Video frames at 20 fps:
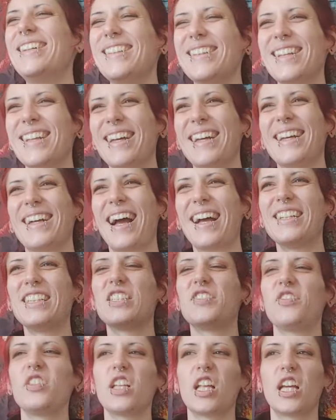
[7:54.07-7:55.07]
like I
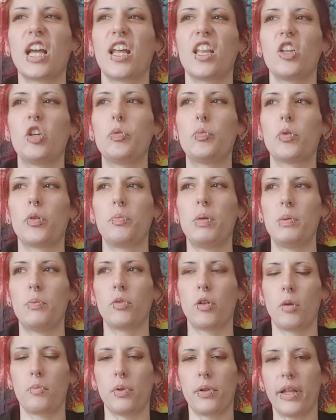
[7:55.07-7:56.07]
just feel like I loop with
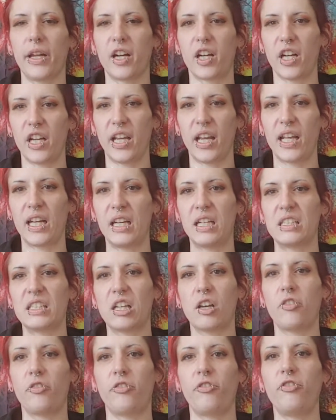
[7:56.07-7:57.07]
people on polarity, and it's
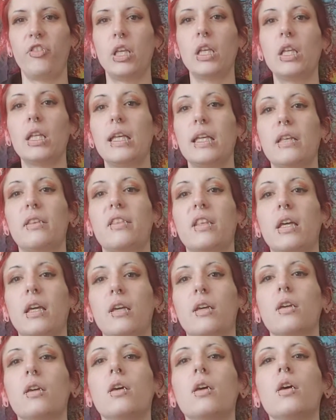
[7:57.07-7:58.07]
a feeling
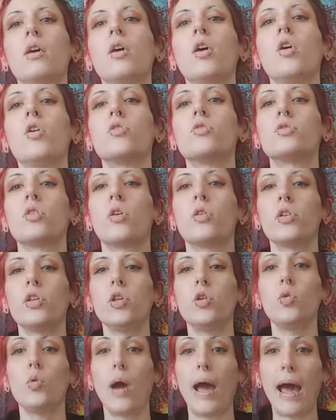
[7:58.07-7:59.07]
thing. So
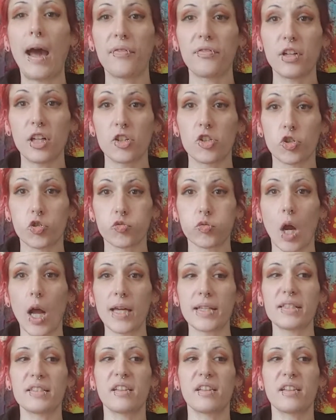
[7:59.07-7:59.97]
you have to trust